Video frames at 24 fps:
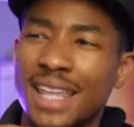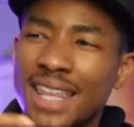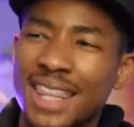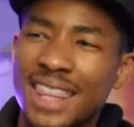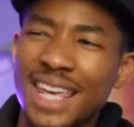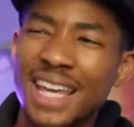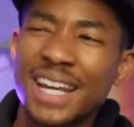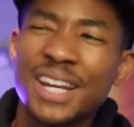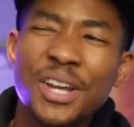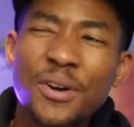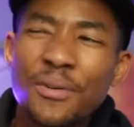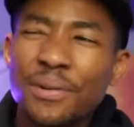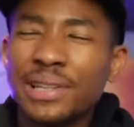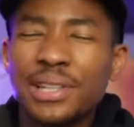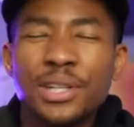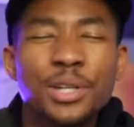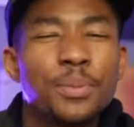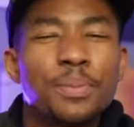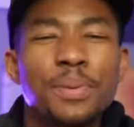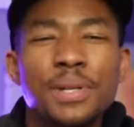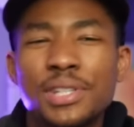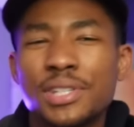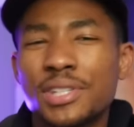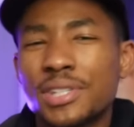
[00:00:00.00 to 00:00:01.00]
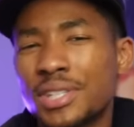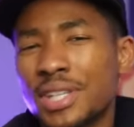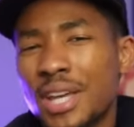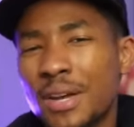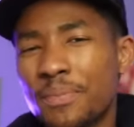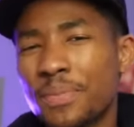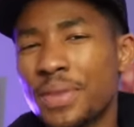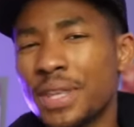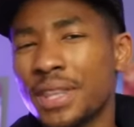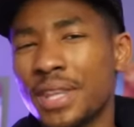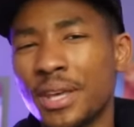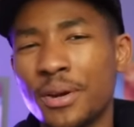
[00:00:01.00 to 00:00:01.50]
they know a little bit
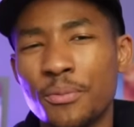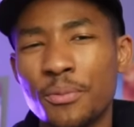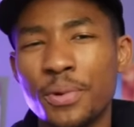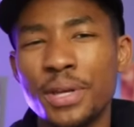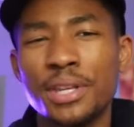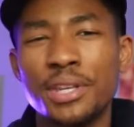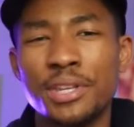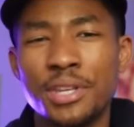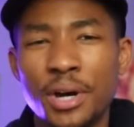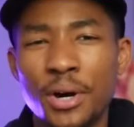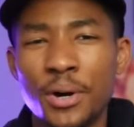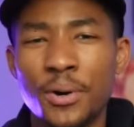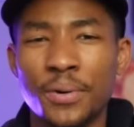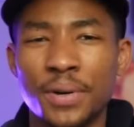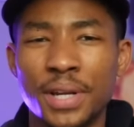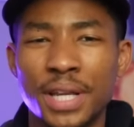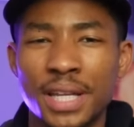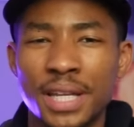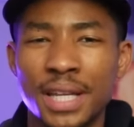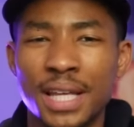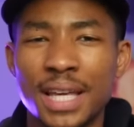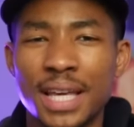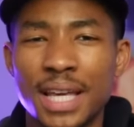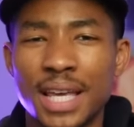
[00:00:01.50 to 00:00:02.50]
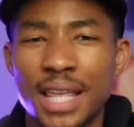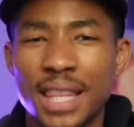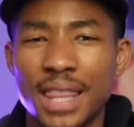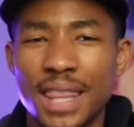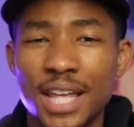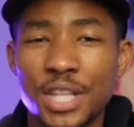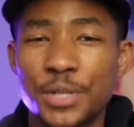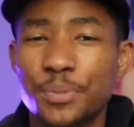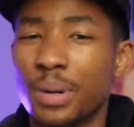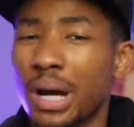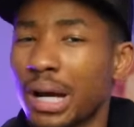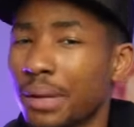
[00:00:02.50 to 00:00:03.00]
something that we don't, and
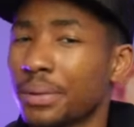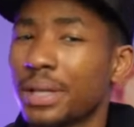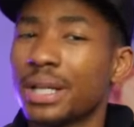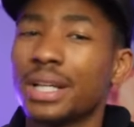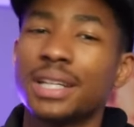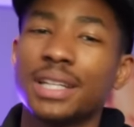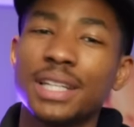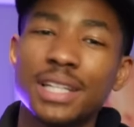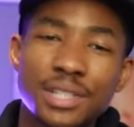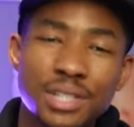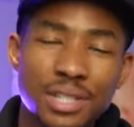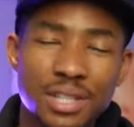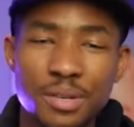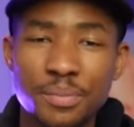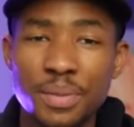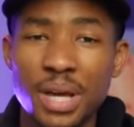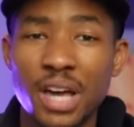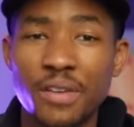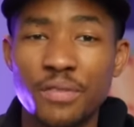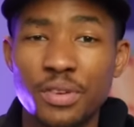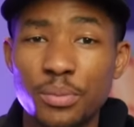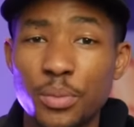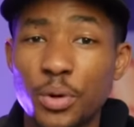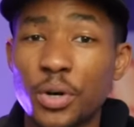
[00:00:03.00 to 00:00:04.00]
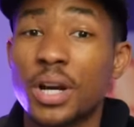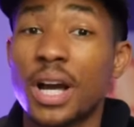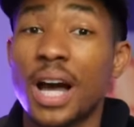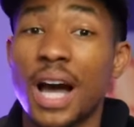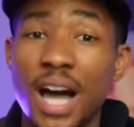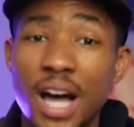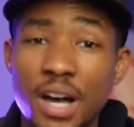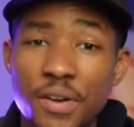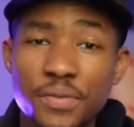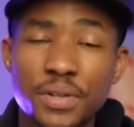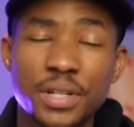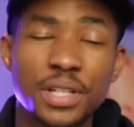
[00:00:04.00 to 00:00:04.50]
that's probably gonna lead to them having more
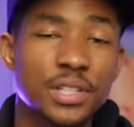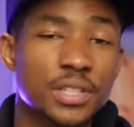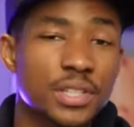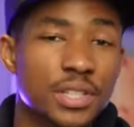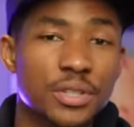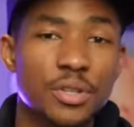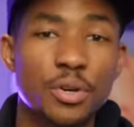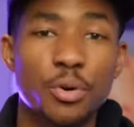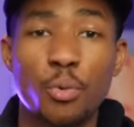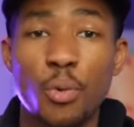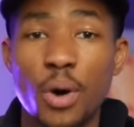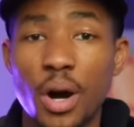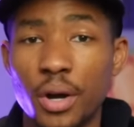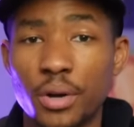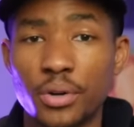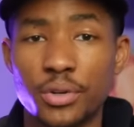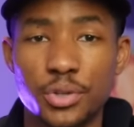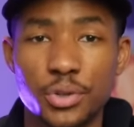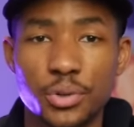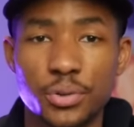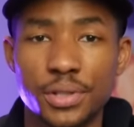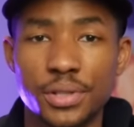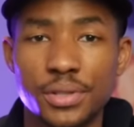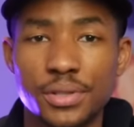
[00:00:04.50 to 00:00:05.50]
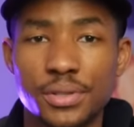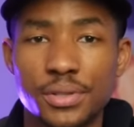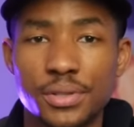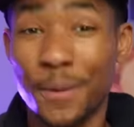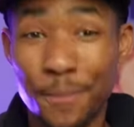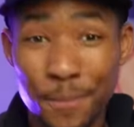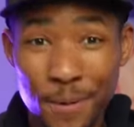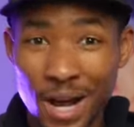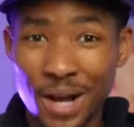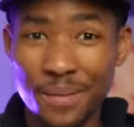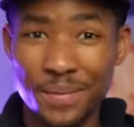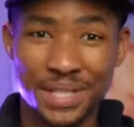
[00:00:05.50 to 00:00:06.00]
confidence in their water choice.
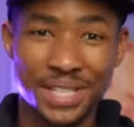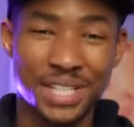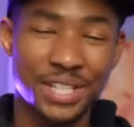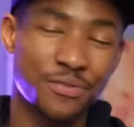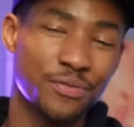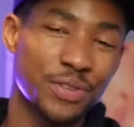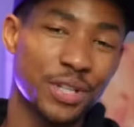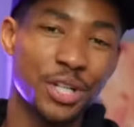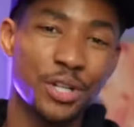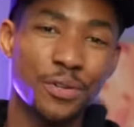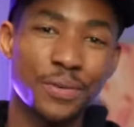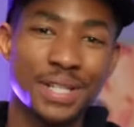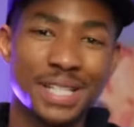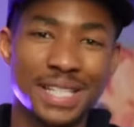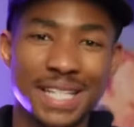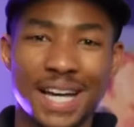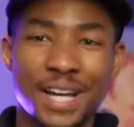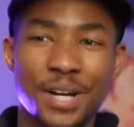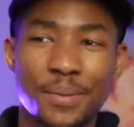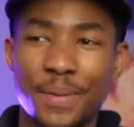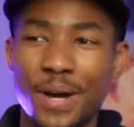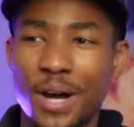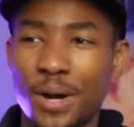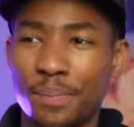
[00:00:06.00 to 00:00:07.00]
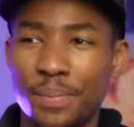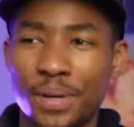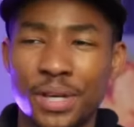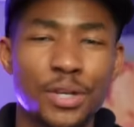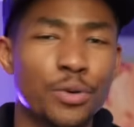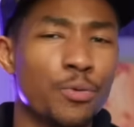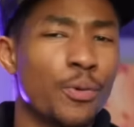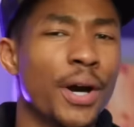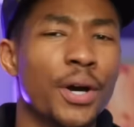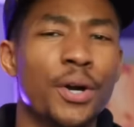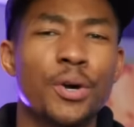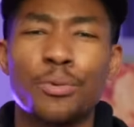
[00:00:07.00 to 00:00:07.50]
promise, this video is not about being
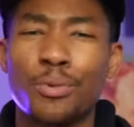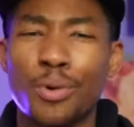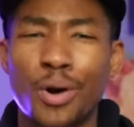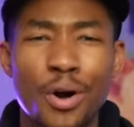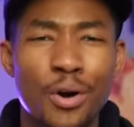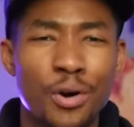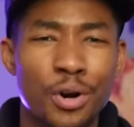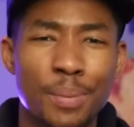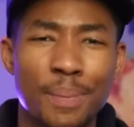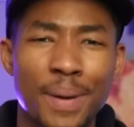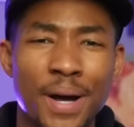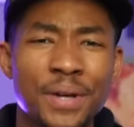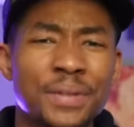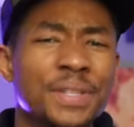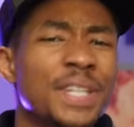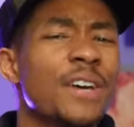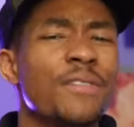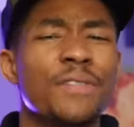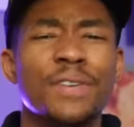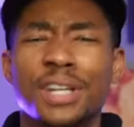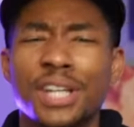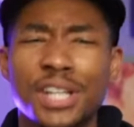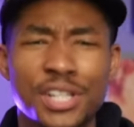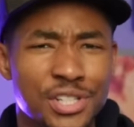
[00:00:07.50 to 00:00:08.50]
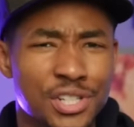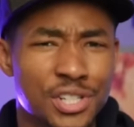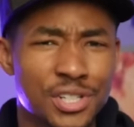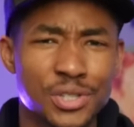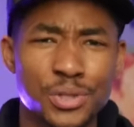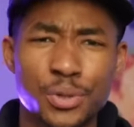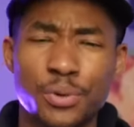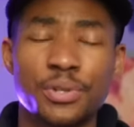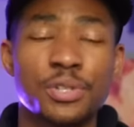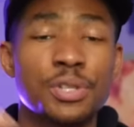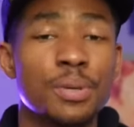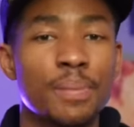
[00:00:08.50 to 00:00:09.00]
right or wrong about definitions
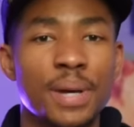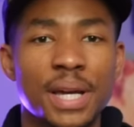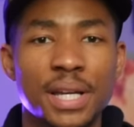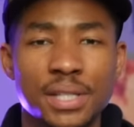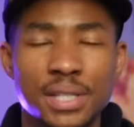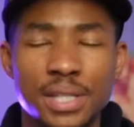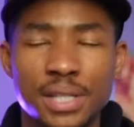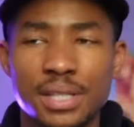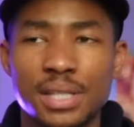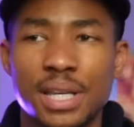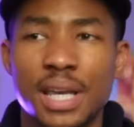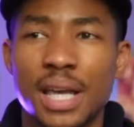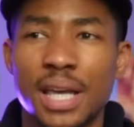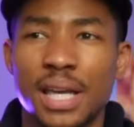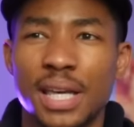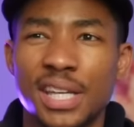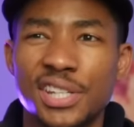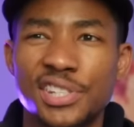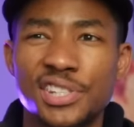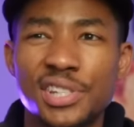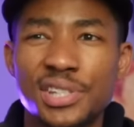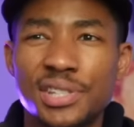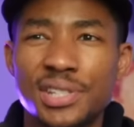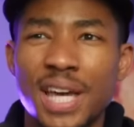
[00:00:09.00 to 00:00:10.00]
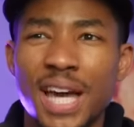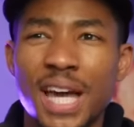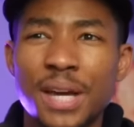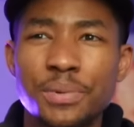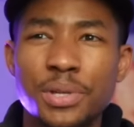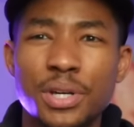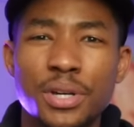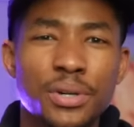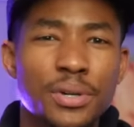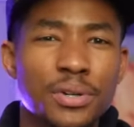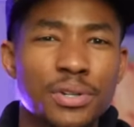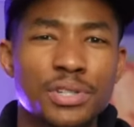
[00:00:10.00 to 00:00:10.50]
or semantics. It's just time
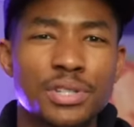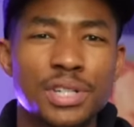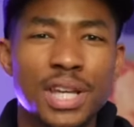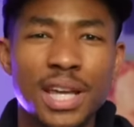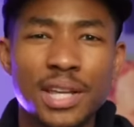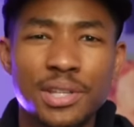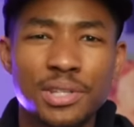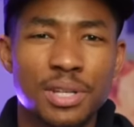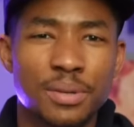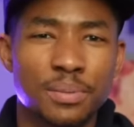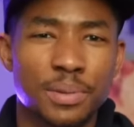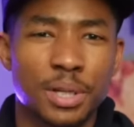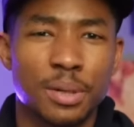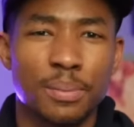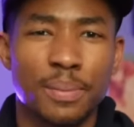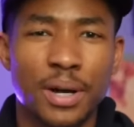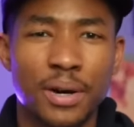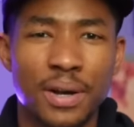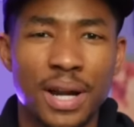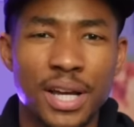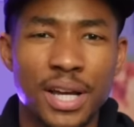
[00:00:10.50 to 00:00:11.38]
to understand something about